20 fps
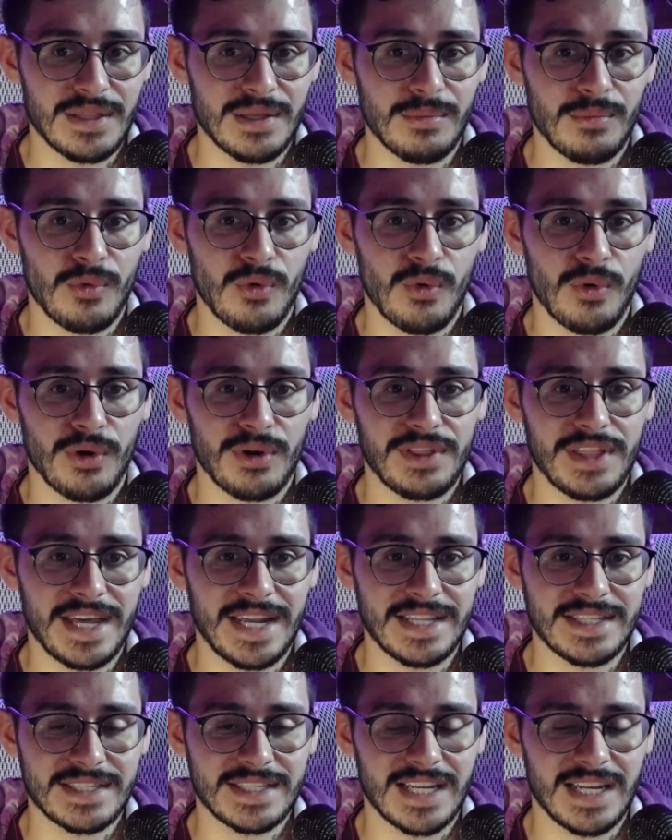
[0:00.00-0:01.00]
the more
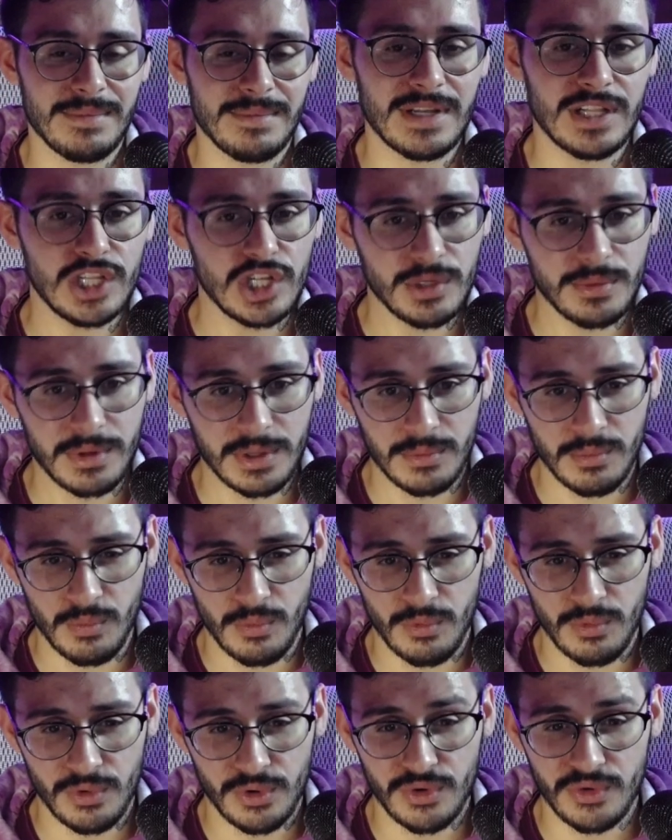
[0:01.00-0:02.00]
that it's be a little bit
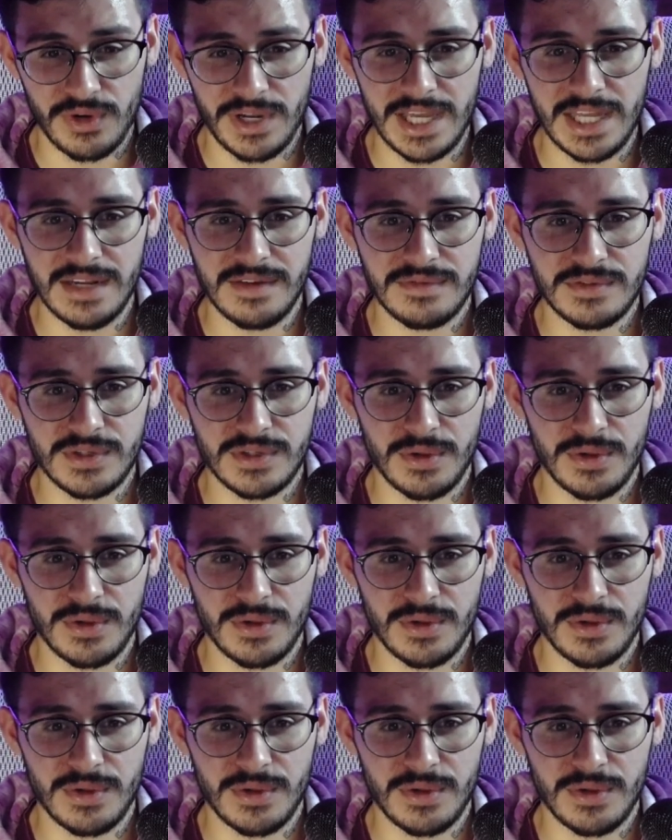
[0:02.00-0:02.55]
creative.